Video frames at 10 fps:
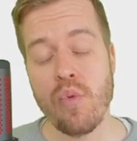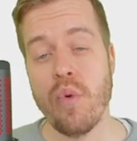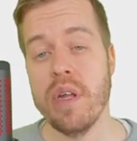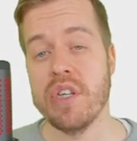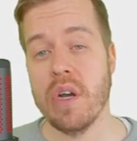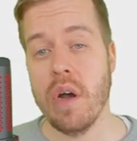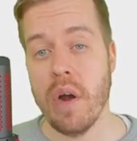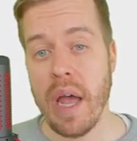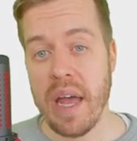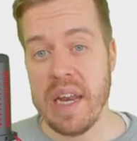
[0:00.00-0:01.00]
which
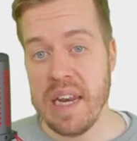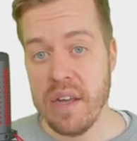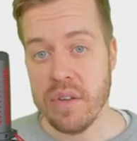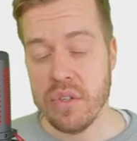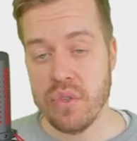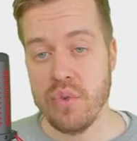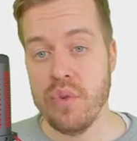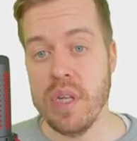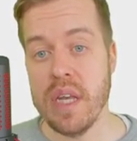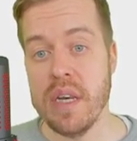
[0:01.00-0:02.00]
are added
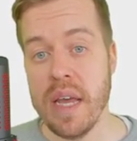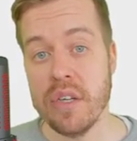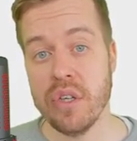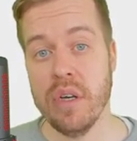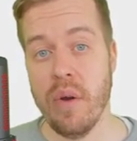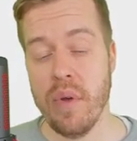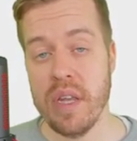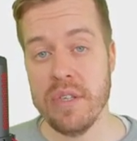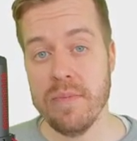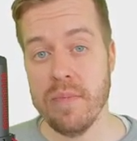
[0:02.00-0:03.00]
to the
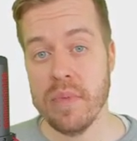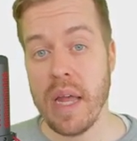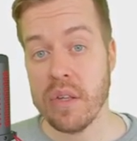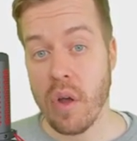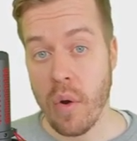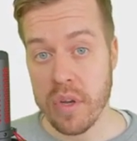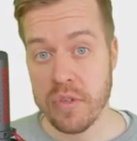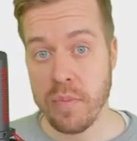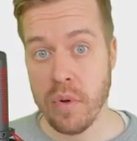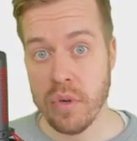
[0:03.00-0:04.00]
dictionaries that
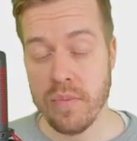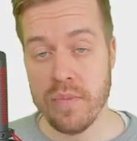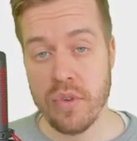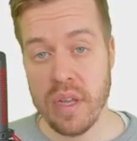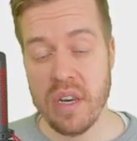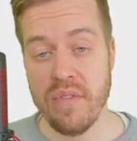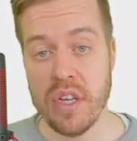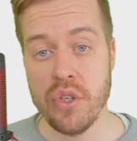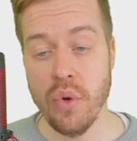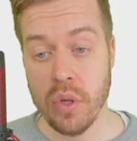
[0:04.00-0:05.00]
correspond to
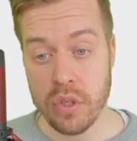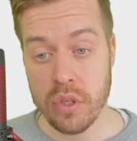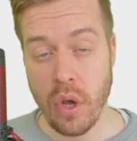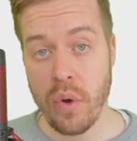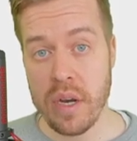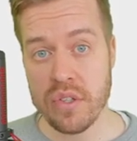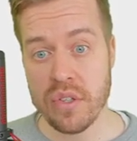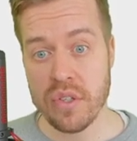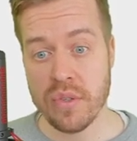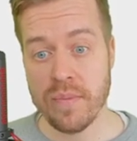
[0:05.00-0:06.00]
individual tokens
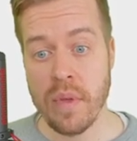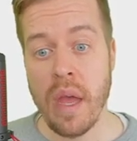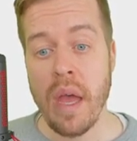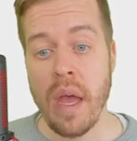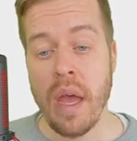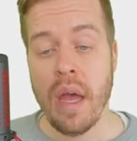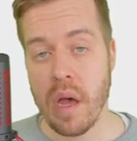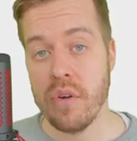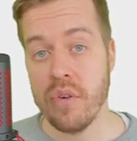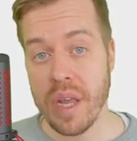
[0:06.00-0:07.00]

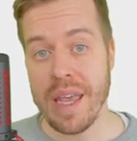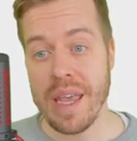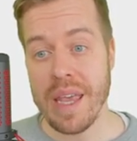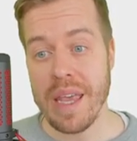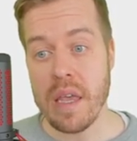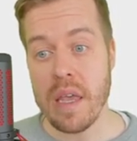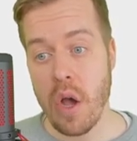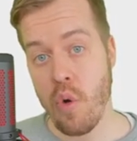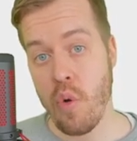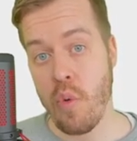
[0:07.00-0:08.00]
under the key
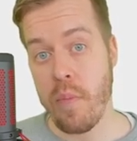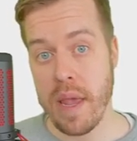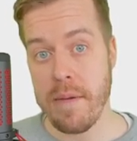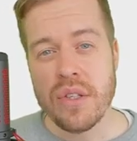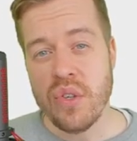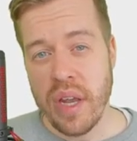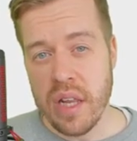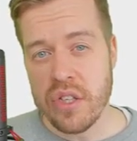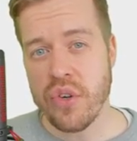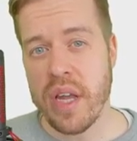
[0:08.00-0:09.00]
OP. To
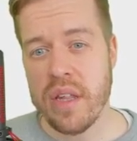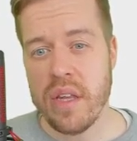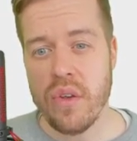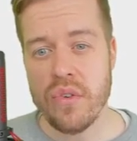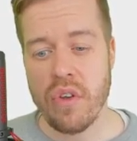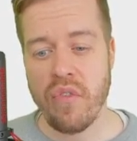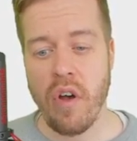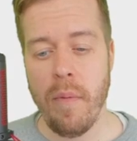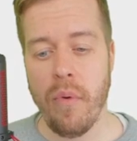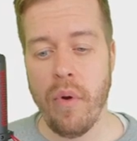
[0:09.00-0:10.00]
illustrate the use of
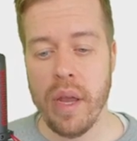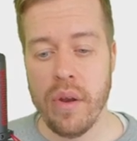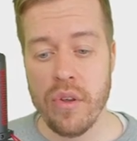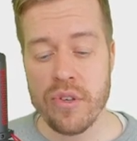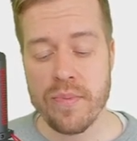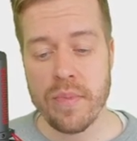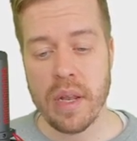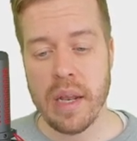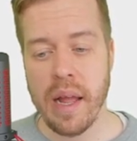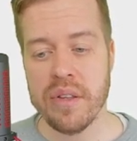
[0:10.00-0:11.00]
operators,
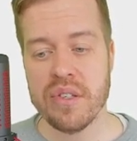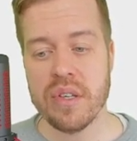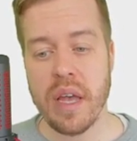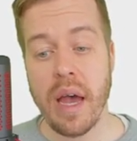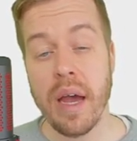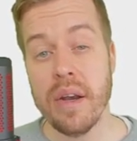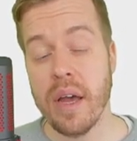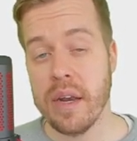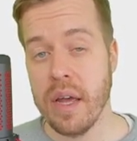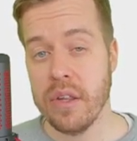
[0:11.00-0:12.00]
let's add
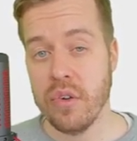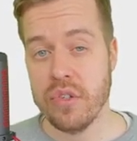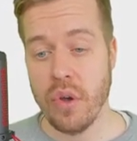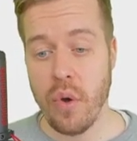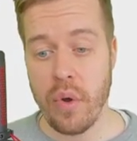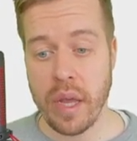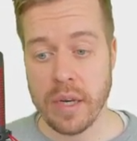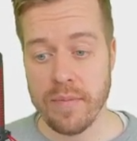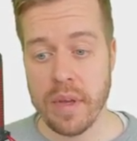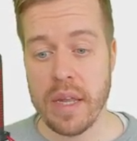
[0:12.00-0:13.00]
another
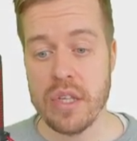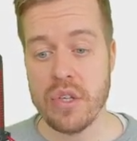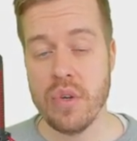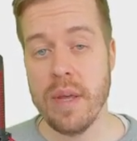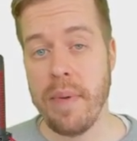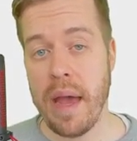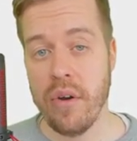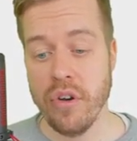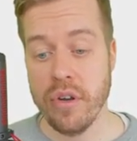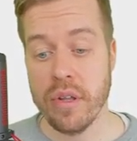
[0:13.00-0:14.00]
token into the
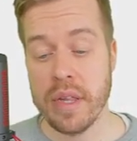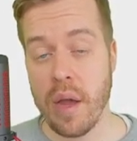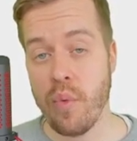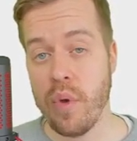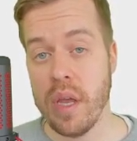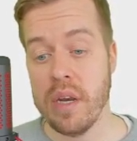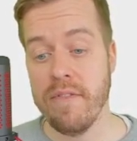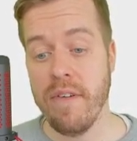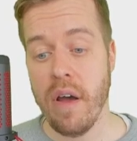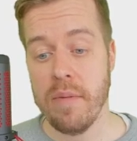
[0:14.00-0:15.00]
pattern that we
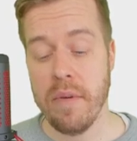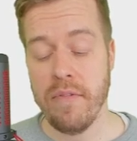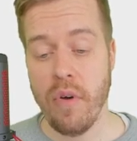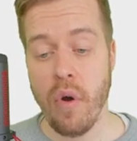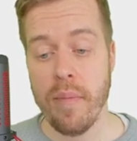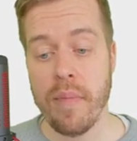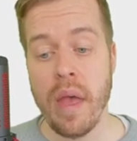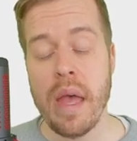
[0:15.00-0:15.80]
defined before